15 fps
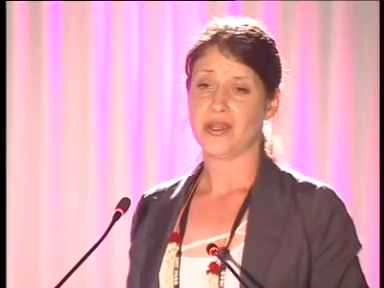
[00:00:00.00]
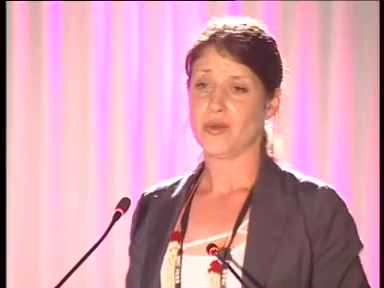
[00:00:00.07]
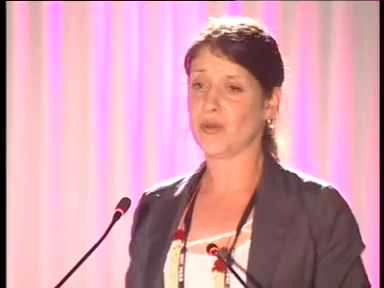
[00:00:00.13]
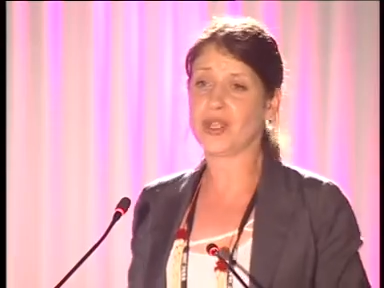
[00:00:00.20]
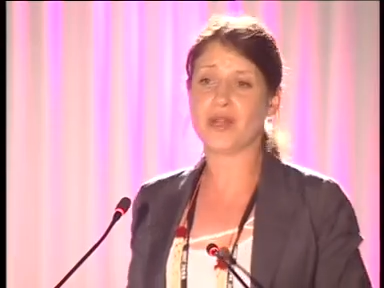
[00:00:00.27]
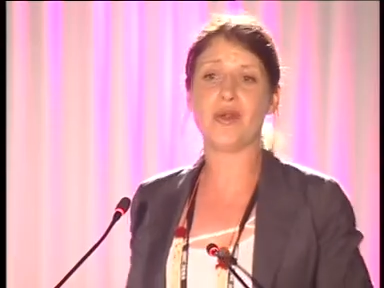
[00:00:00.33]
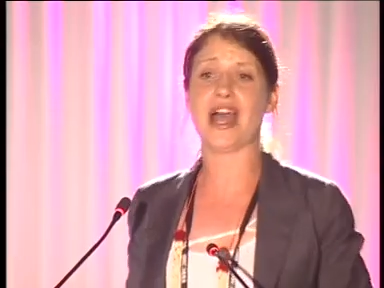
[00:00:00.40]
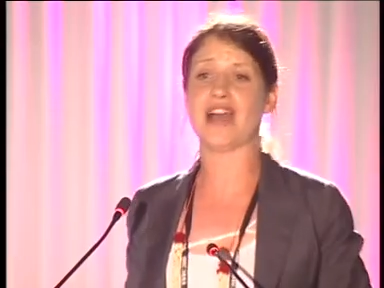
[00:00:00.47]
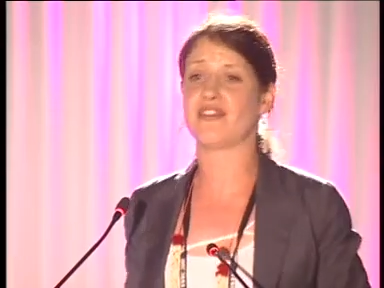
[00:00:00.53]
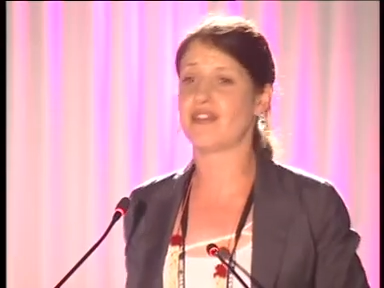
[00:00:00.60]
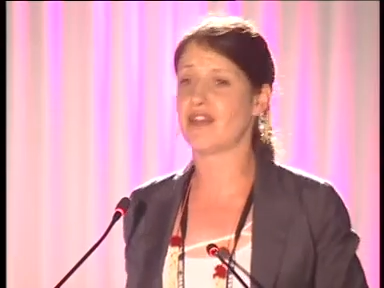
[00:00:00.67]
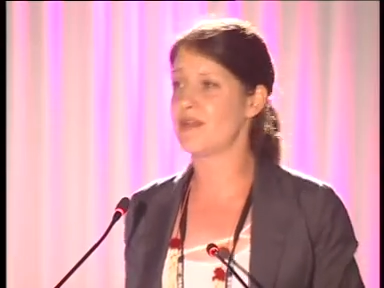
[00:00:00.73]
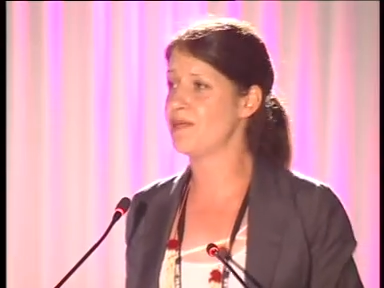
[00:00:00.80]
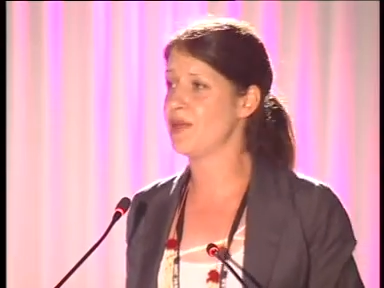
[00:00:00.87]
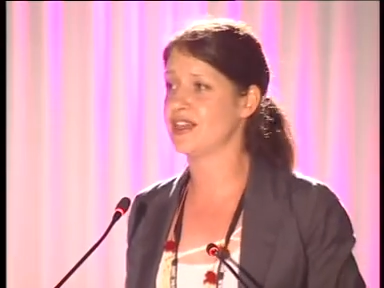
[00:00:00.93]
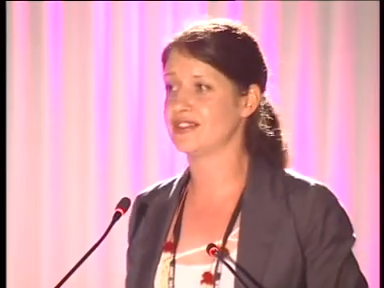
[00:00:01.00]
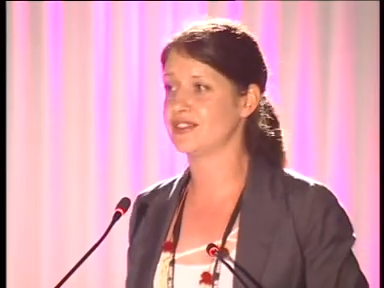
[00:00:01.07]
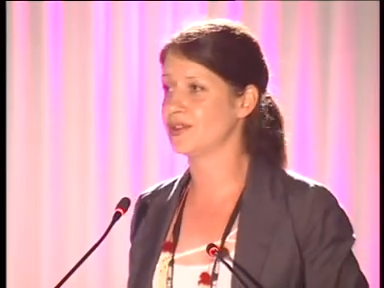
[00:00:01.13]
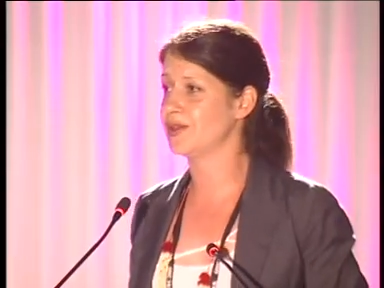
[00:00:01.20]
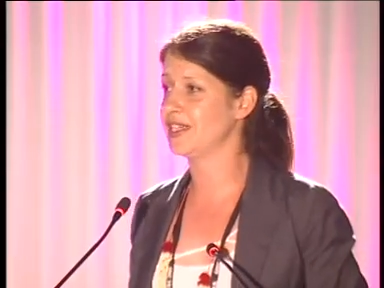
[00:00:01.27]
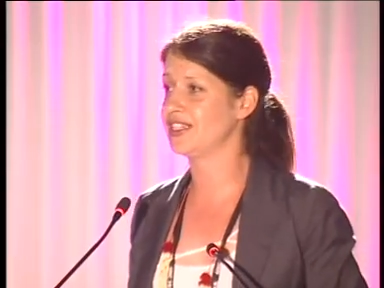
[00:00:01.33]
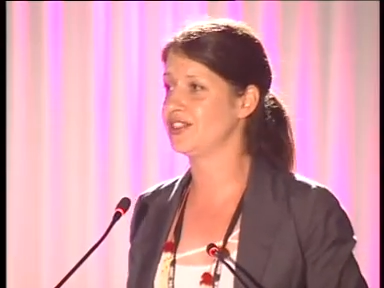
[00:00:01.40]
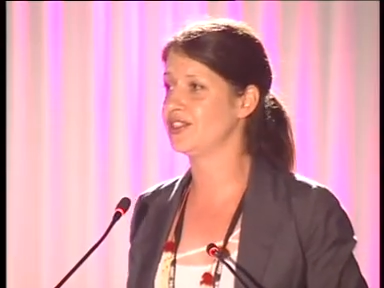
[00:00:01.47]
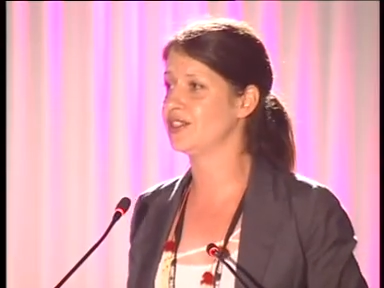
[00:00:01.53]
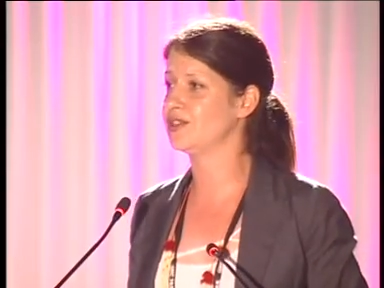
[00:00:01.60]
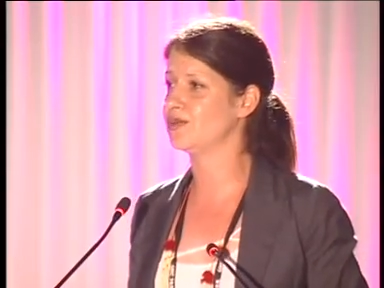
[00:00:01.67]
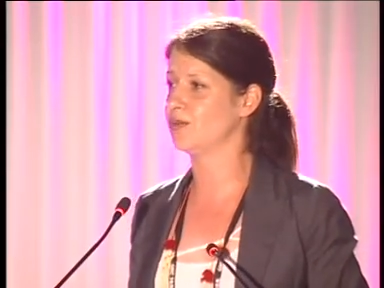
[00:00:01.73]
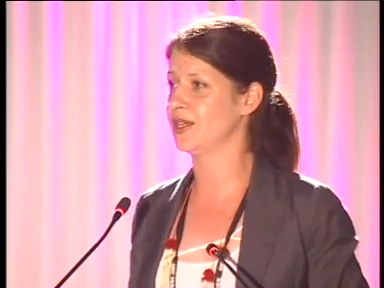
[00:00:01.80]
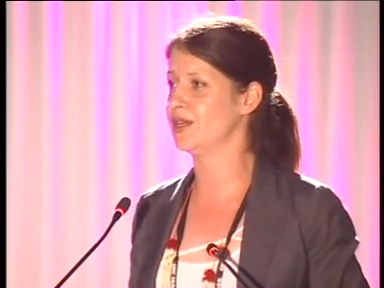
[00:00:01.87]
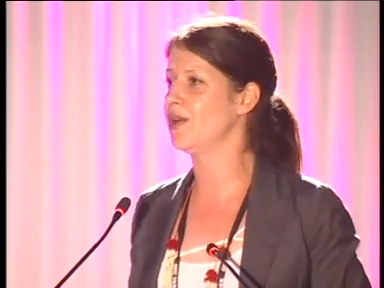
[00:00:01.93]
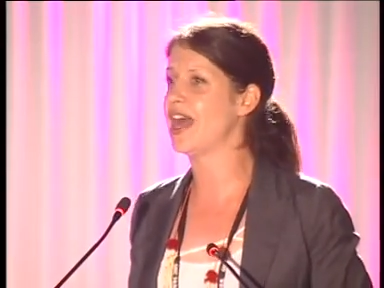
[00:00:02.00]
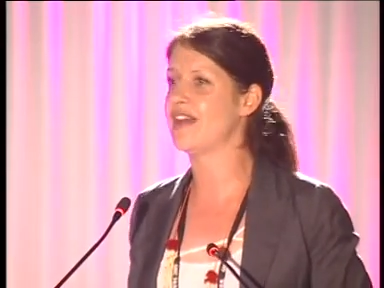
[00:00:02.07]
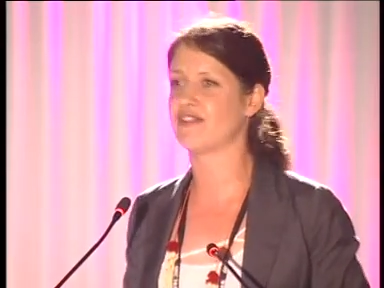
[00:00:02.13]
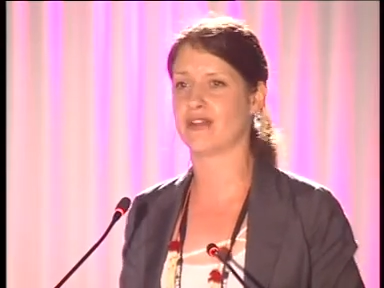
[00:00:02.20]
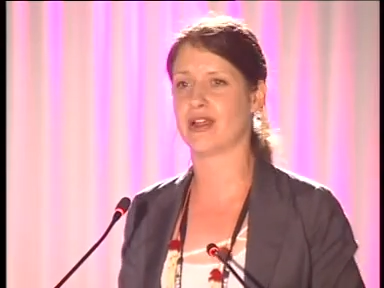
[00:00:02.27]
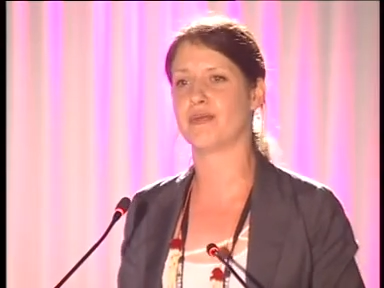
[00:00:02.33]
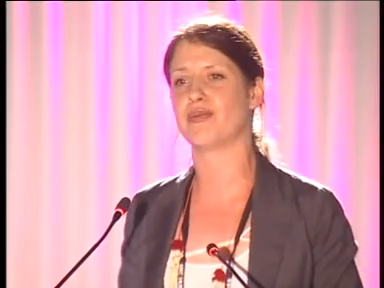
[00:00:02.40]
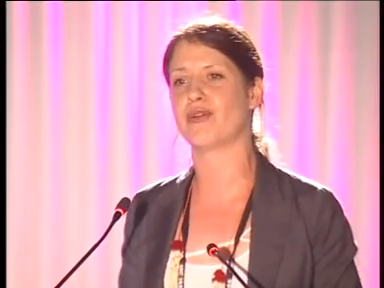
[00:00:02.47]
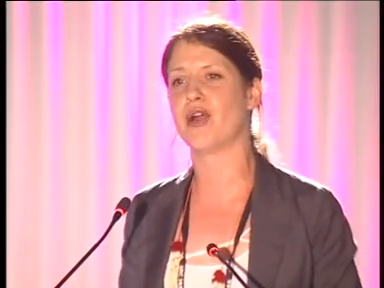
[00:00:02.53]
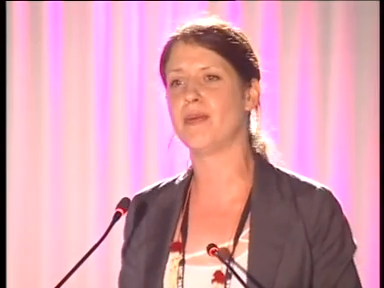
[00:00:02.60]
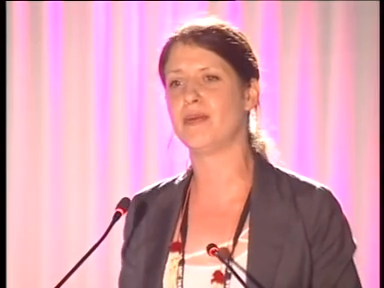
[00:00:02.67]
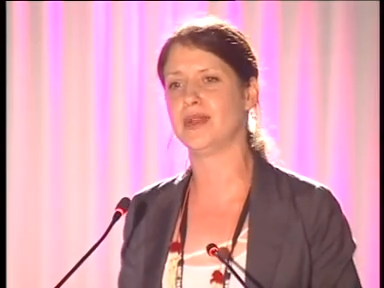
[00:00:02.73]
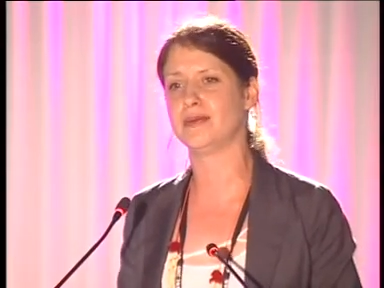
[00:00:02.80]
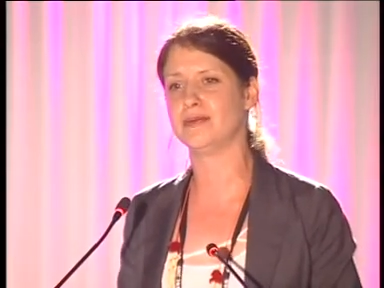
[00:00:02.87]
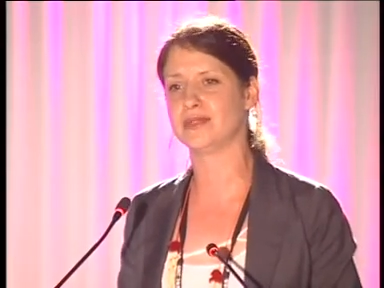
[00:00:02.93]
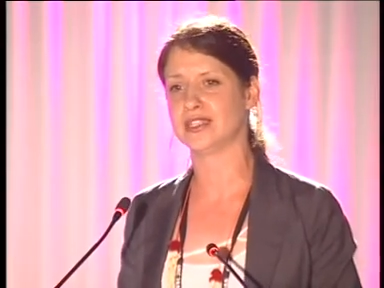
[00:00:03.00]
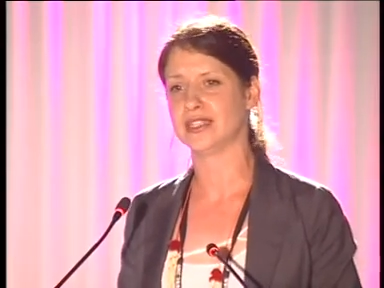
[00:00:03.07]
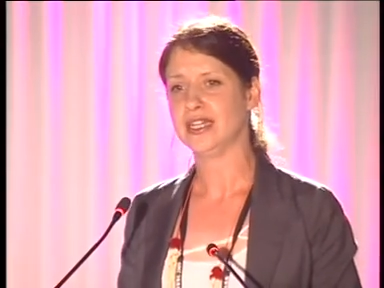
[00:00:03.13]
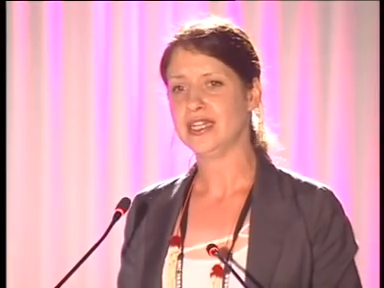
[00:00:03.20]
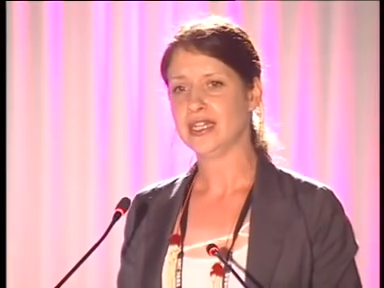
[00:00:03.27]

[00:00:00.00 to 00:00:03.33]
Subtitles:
We all have our own personal issues, we all have our own problems,